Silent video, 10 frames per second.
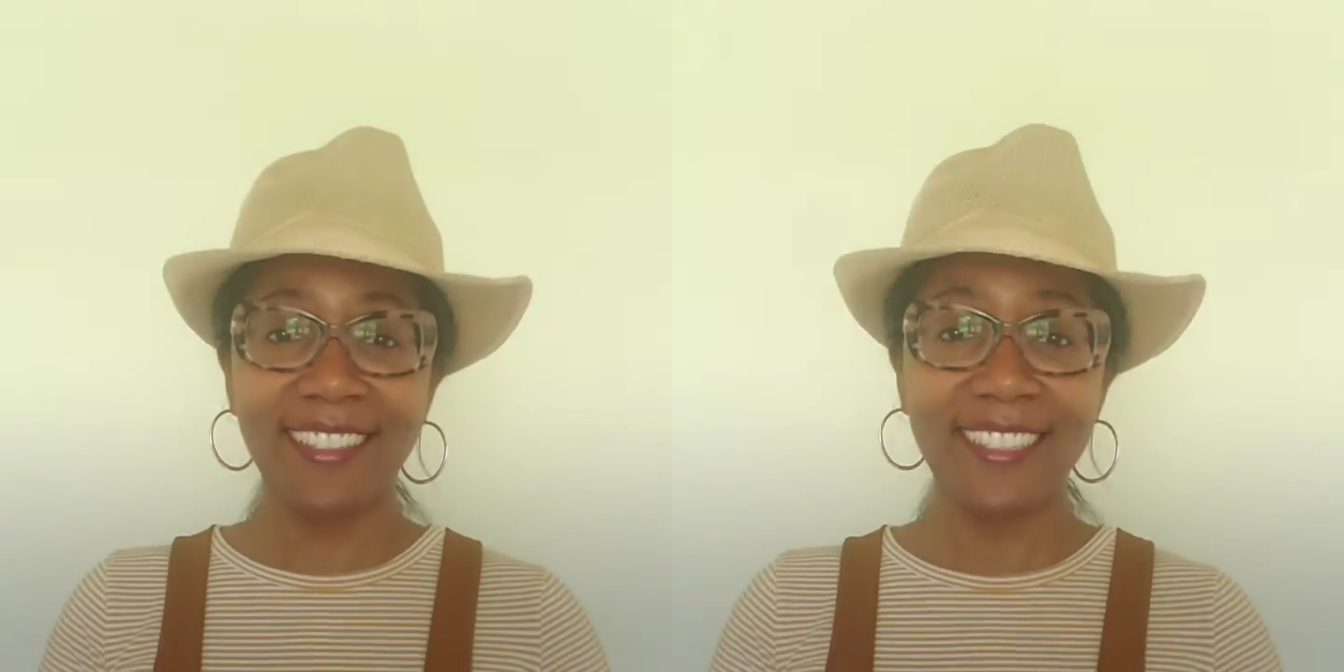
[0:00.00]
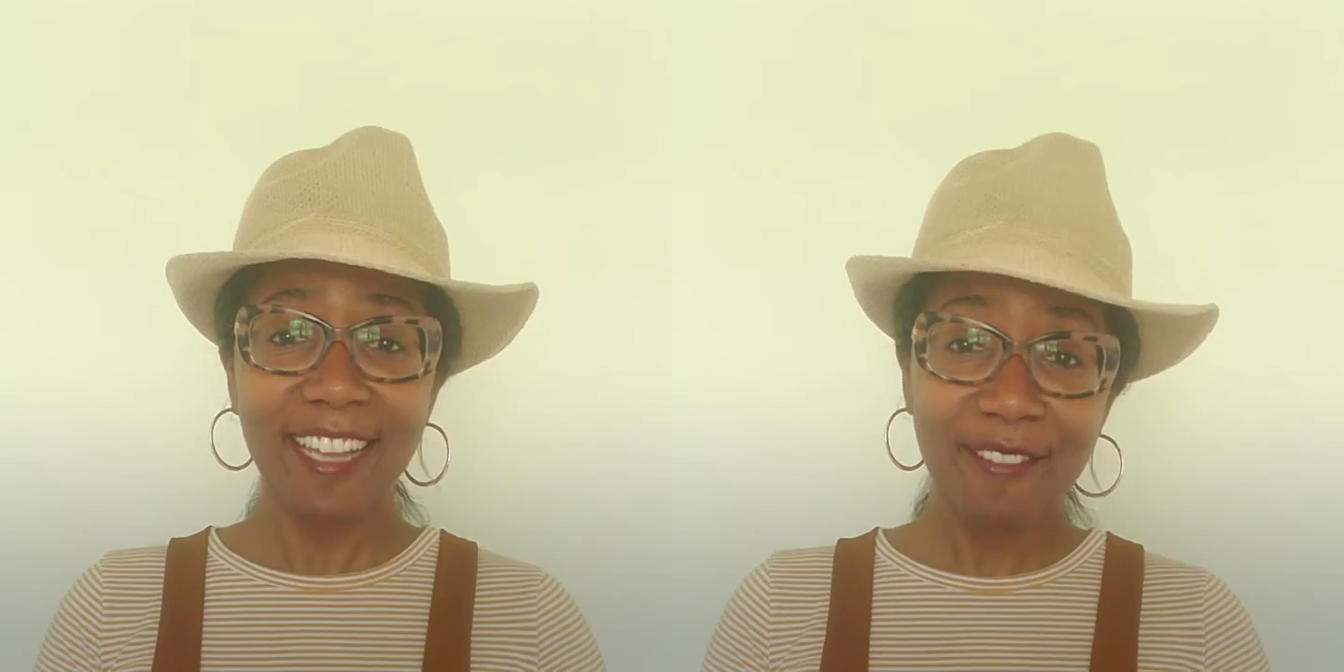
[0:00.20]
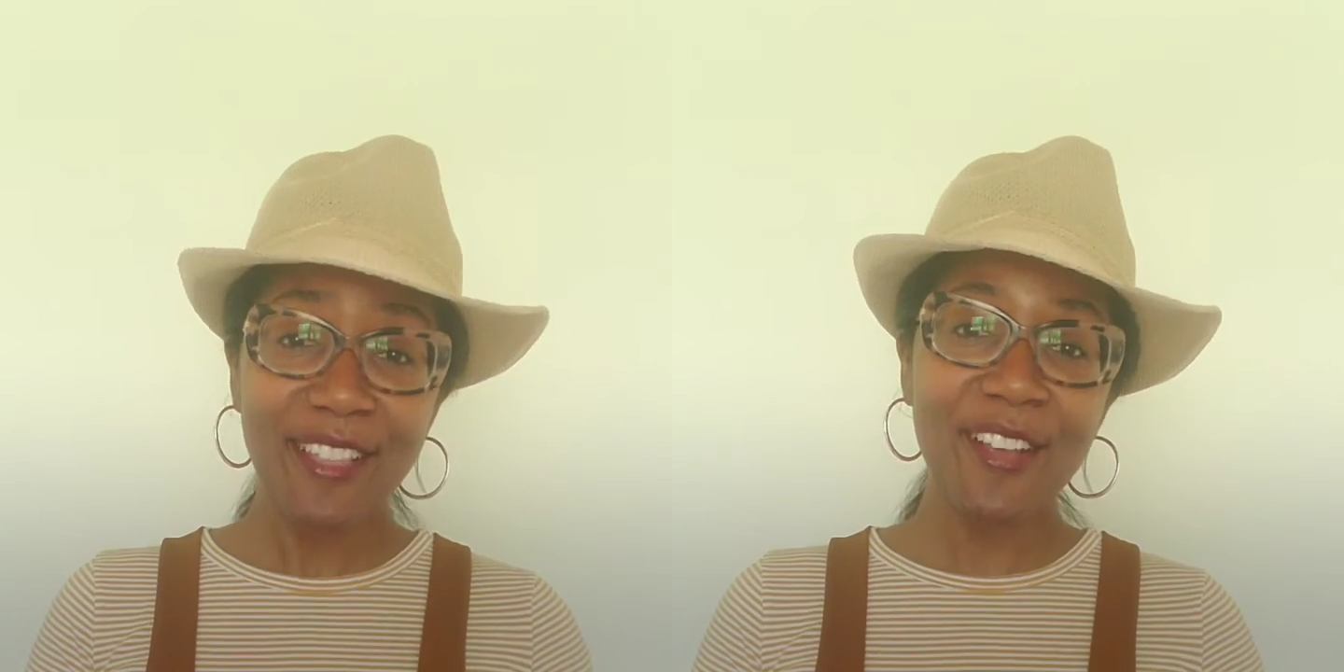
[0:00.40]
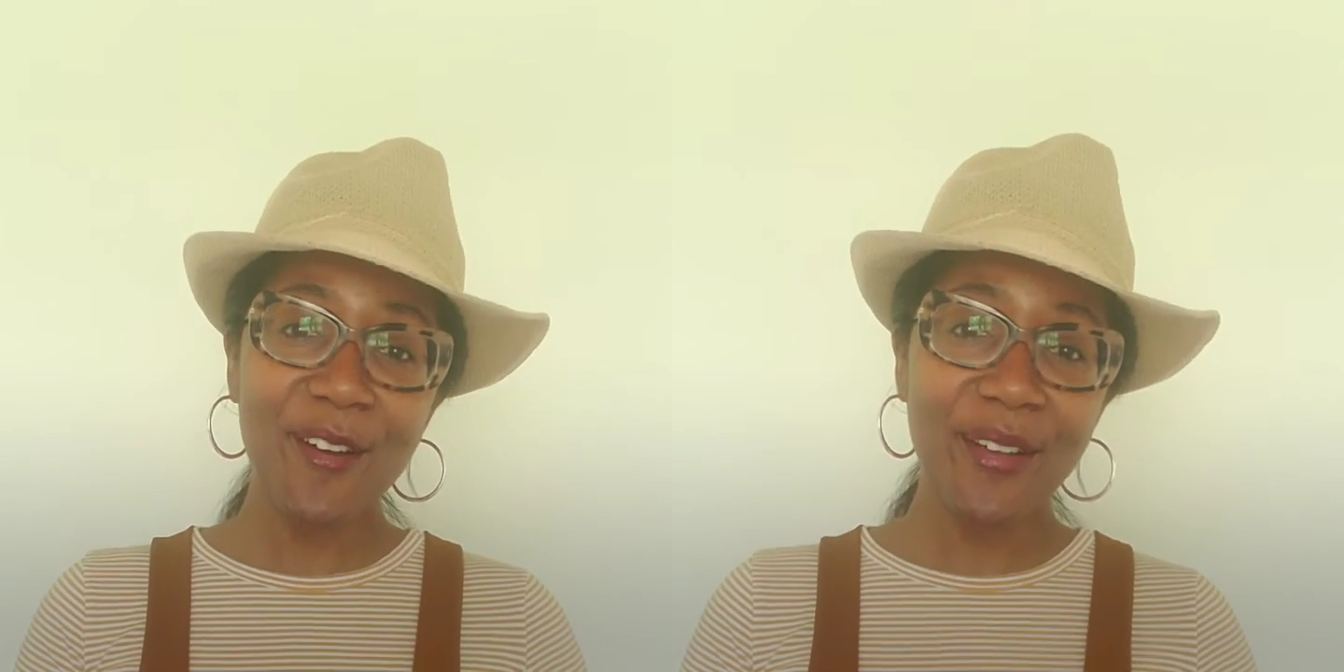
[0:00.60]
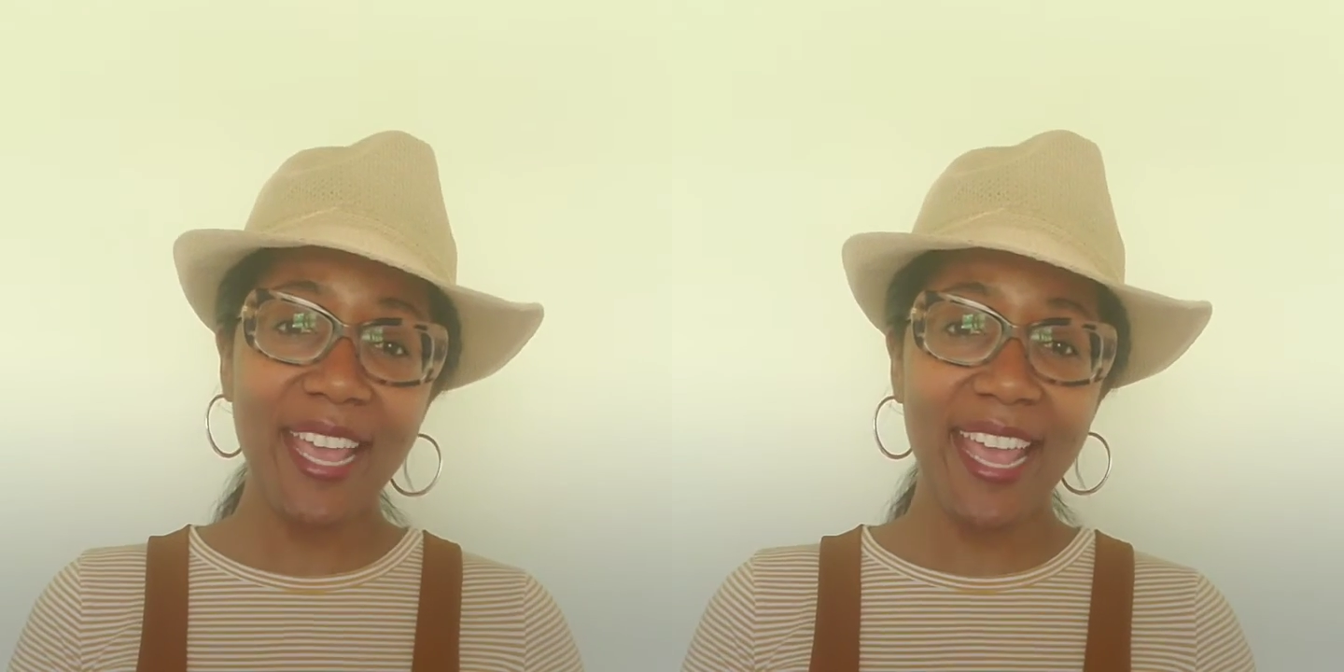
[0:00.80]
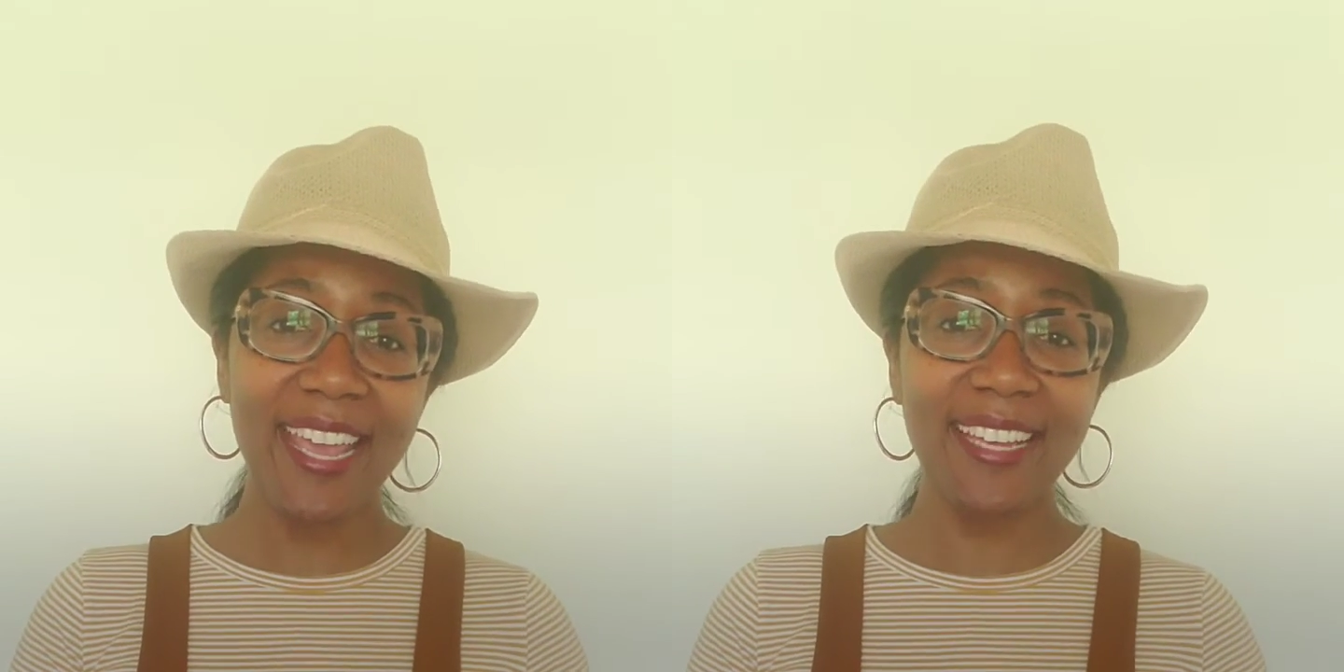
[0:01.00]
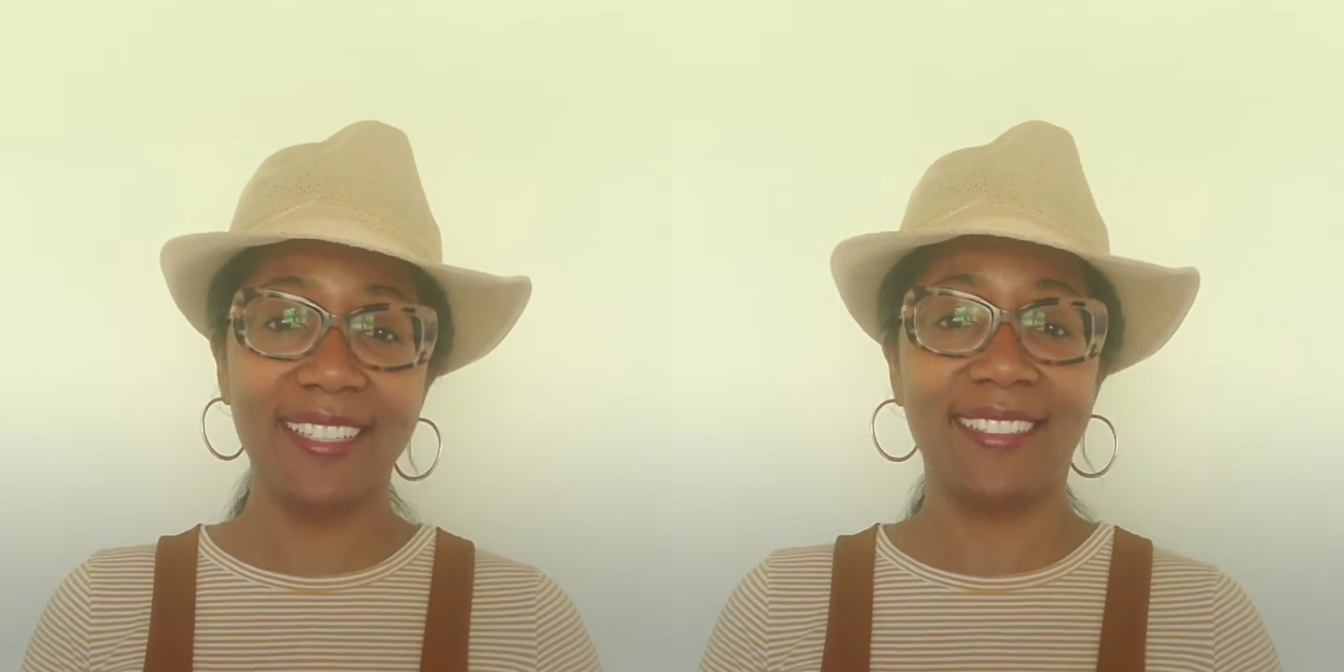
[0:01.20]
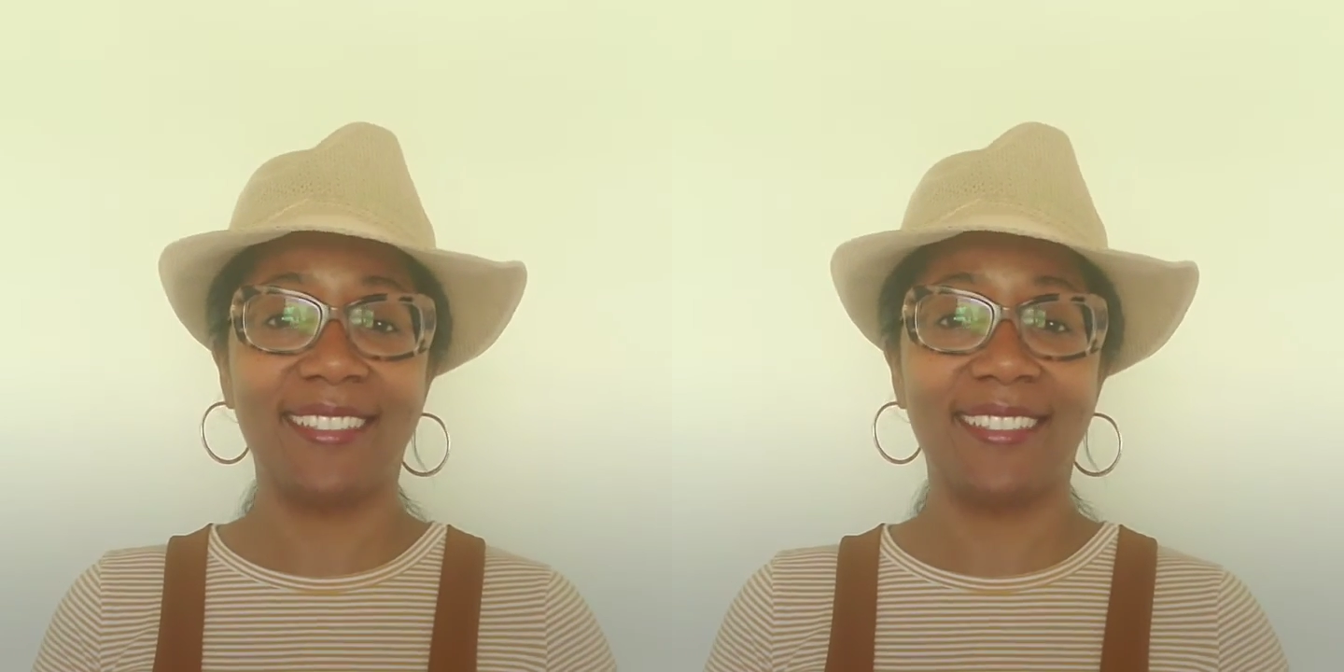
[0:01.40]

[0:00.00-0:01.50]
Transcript: Is everything okay?